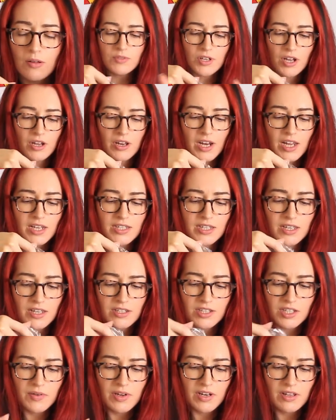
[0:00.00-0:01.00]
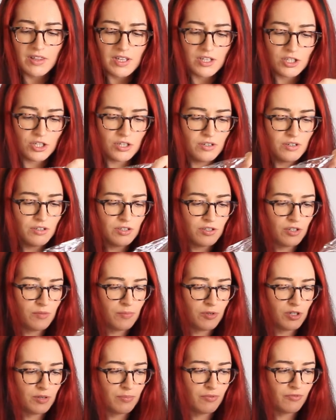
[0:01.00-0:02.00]
Don't need to do anything too super
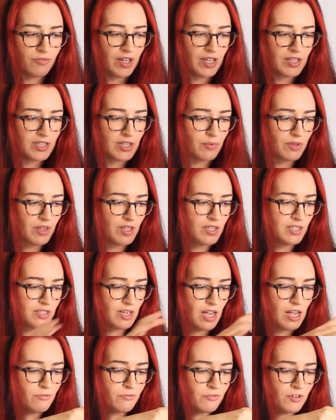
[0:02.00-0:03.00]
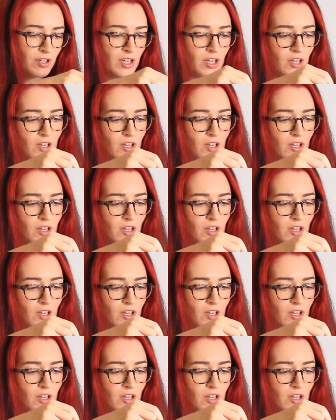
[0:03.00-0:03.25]
duper fancy with this stuff.